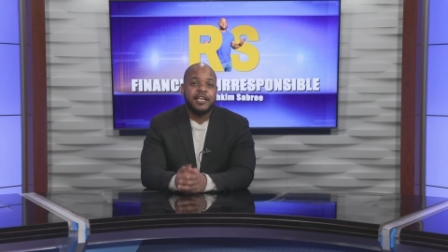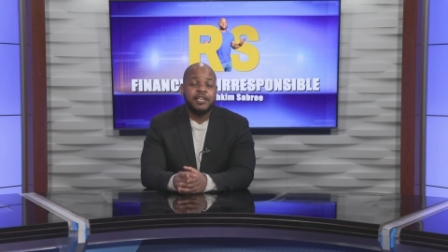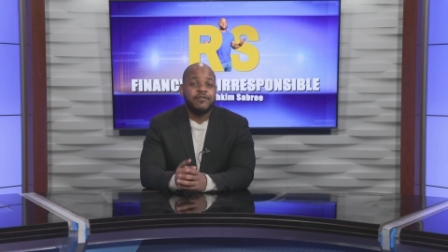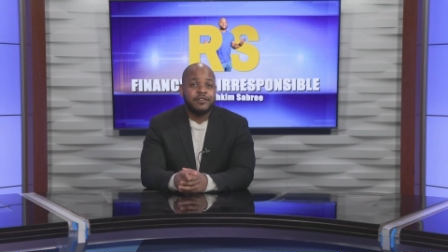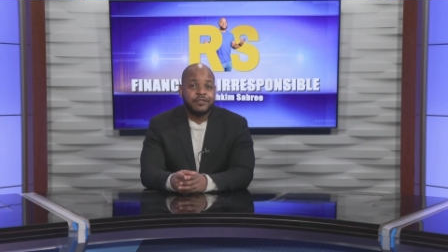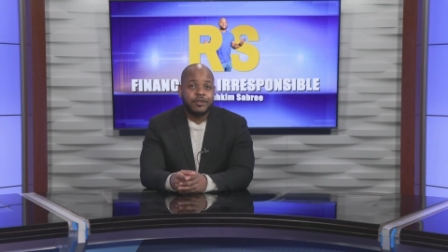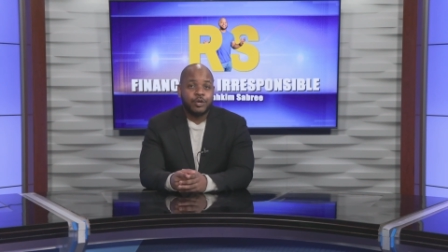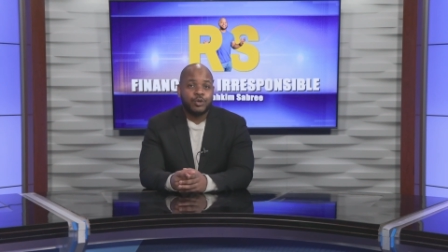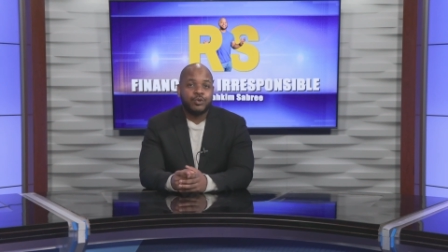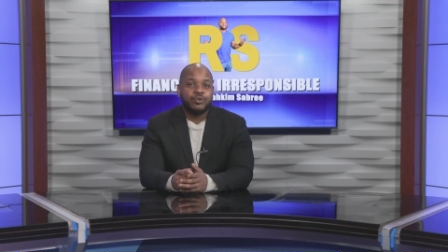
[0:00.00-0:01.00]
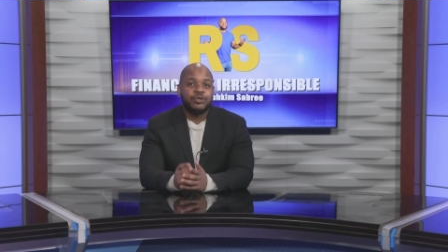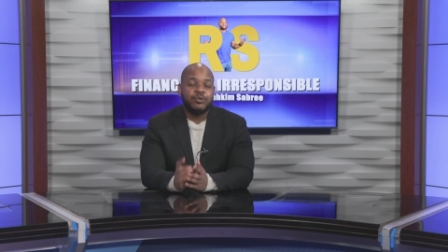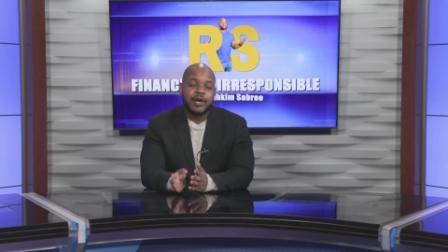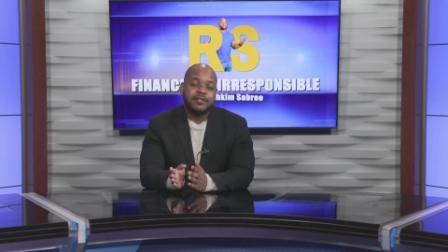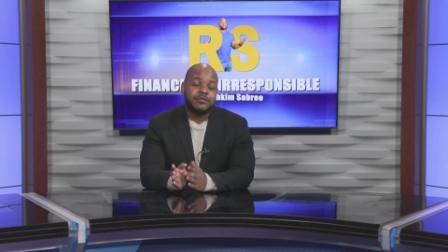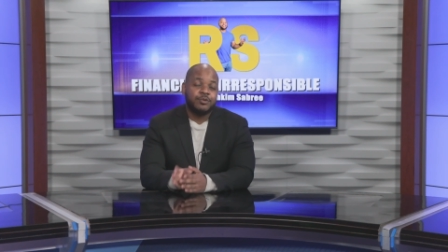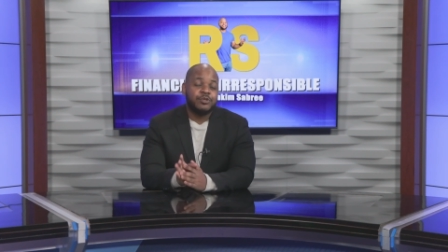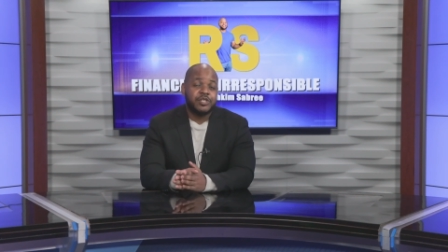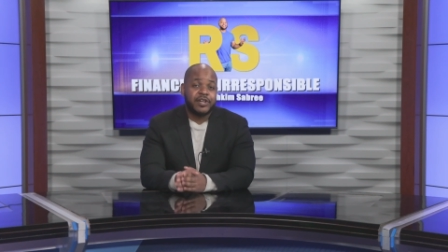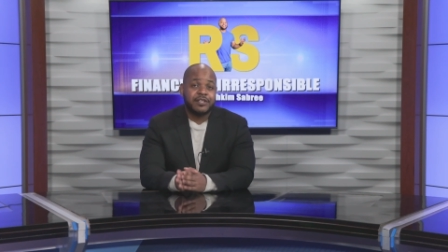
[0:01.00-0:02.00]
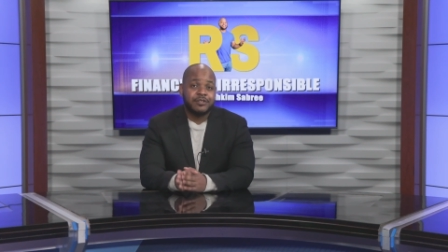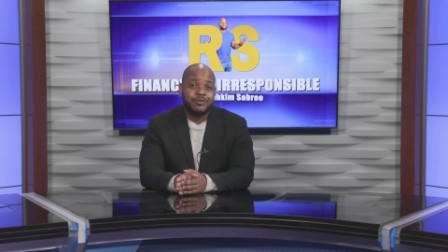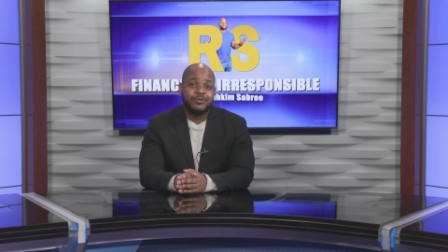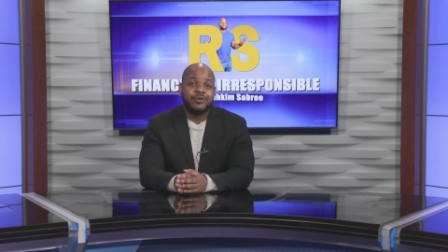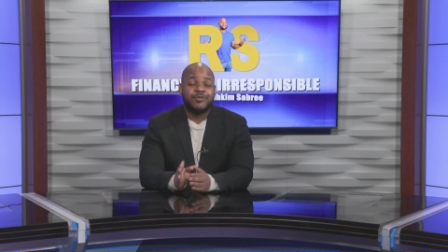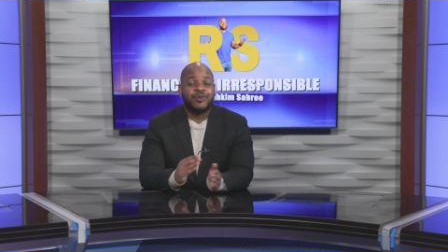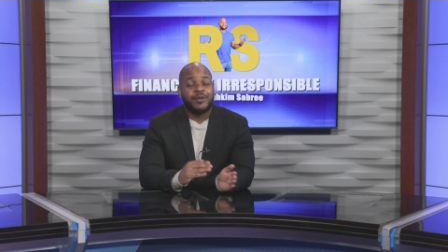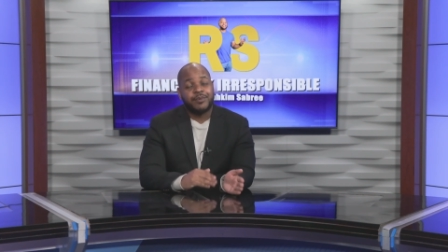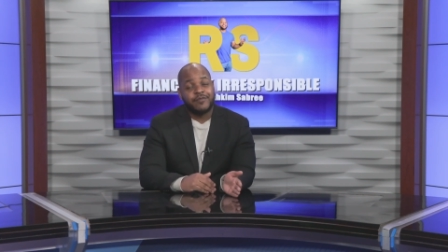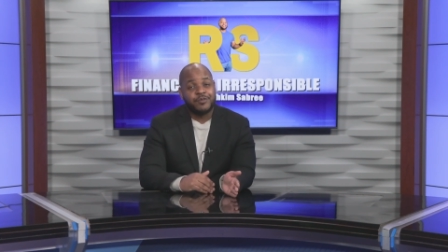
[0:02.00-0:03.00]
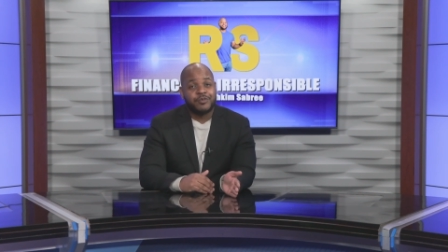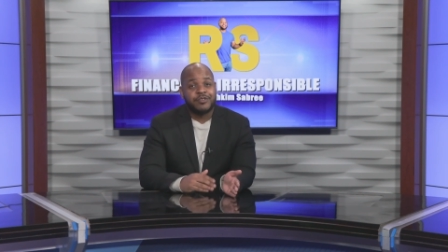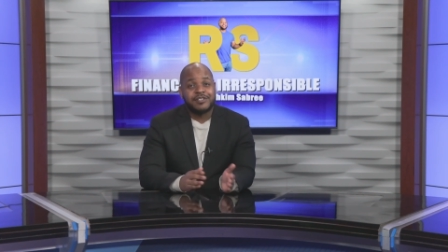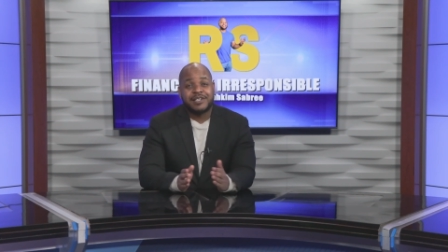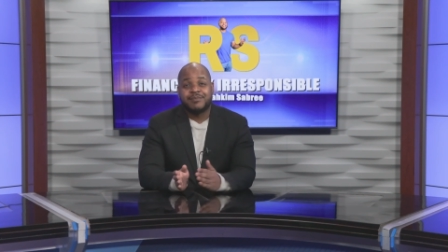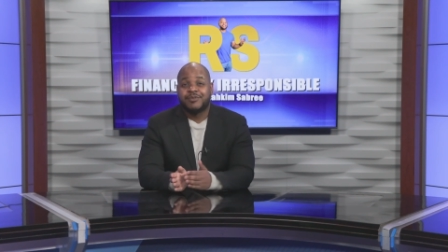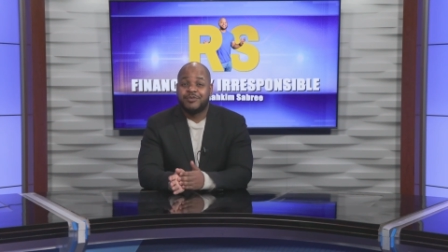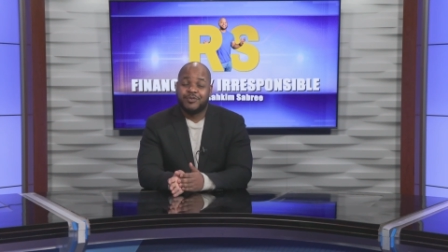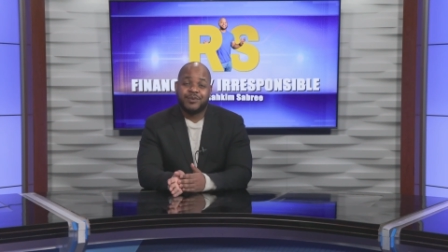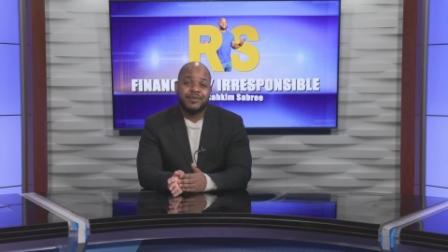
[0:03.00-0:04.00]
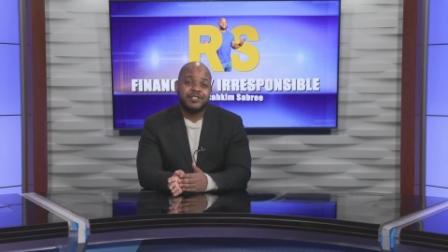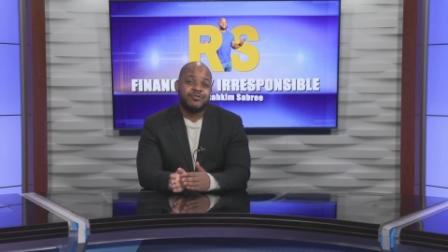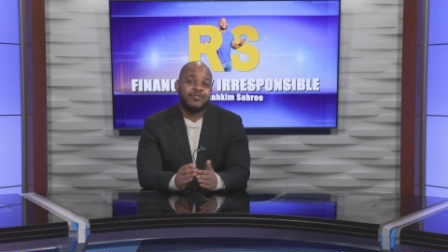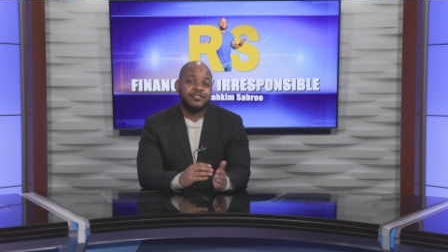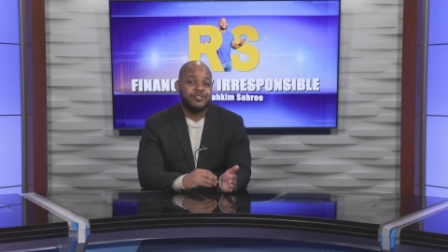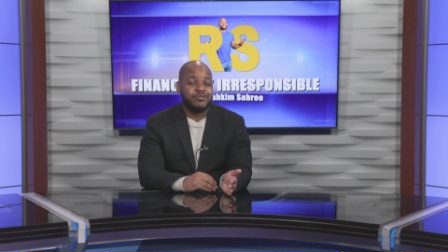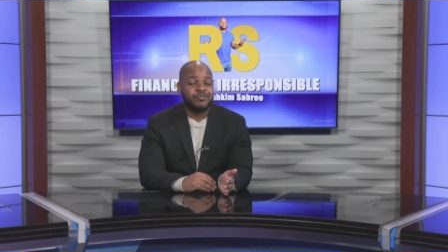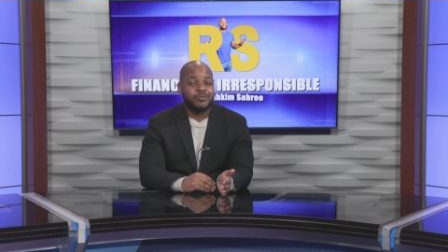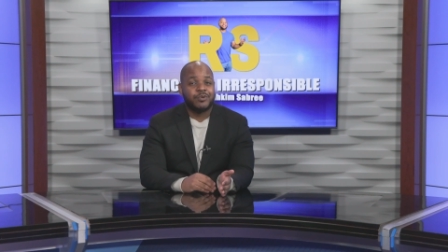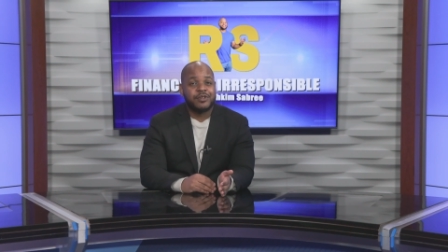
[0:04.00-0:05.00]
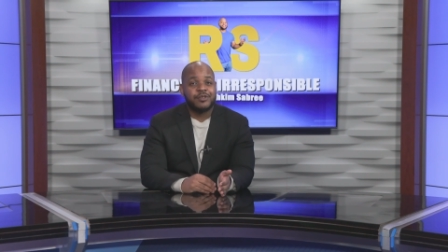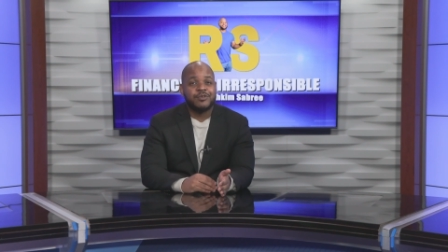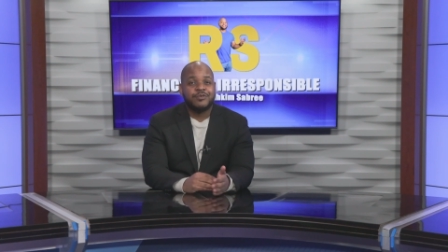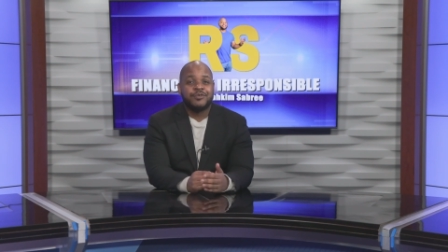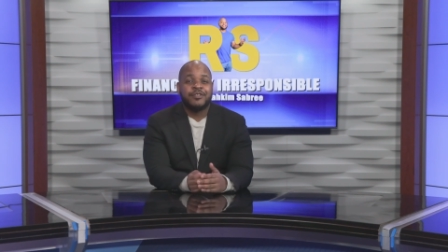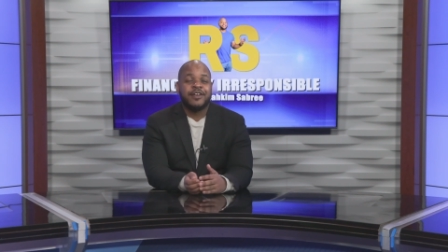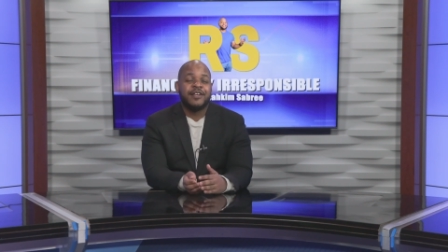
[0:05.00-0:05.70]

even though you had to do what you had to do in order to put food on the table, in order to make sure that your children were clothed,